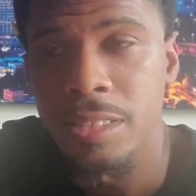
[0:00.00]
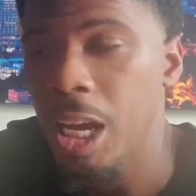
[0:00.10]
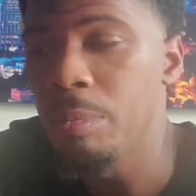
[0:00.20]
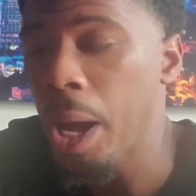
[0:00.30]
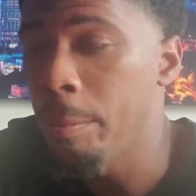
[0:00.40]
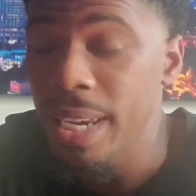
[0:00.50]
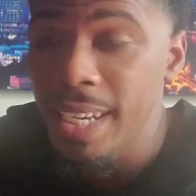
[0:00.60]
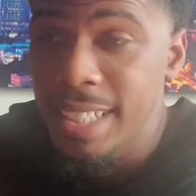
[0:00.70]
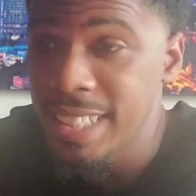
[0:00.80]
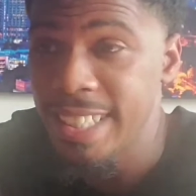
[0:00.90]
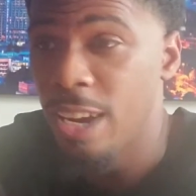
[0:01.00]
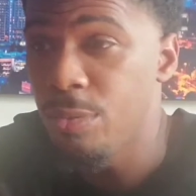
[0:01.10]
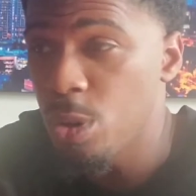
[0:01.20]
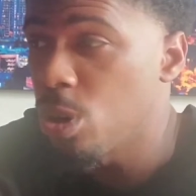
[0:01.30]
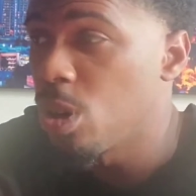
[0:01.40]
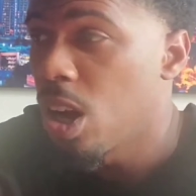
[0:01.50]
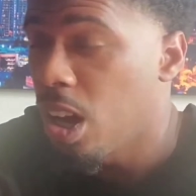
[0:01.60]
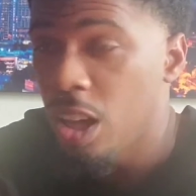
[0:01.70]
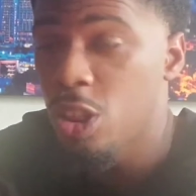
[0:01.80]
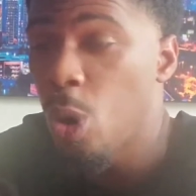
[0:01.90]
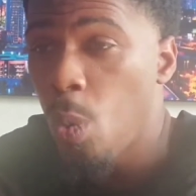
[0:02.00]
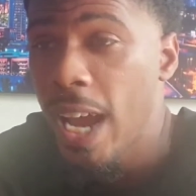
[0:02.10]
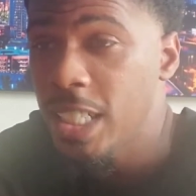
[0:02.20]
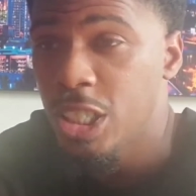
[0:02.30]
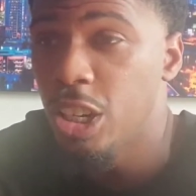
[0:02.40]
Talking about been to several other white